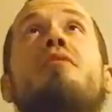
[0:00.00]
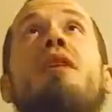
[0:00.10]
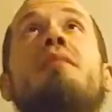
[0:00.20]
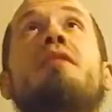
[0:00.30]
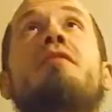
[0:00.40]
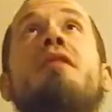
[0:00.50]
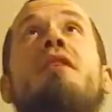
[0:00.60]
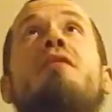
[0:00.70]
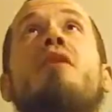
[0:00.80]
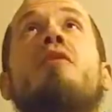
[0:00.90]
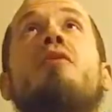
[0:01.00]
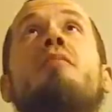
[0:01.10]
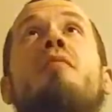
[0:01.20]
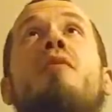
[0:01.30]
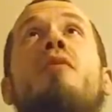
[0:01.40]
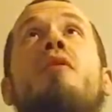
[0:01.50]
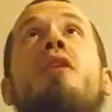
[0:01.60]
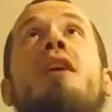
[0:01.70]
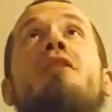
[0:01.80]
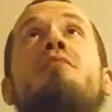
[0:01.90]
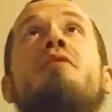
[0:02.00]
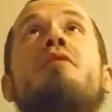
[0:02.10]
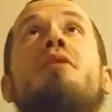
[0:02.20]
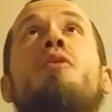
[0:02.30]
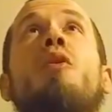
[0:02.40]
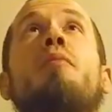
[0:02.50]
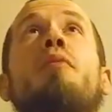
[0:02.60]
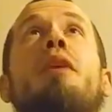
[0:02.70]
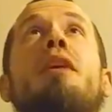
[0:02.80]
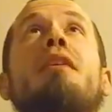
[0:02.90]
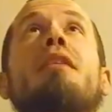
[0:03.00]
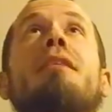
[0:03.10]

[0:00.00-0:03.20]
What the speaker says: Rabin v. Rowan Memorial Hospital, Incorporated.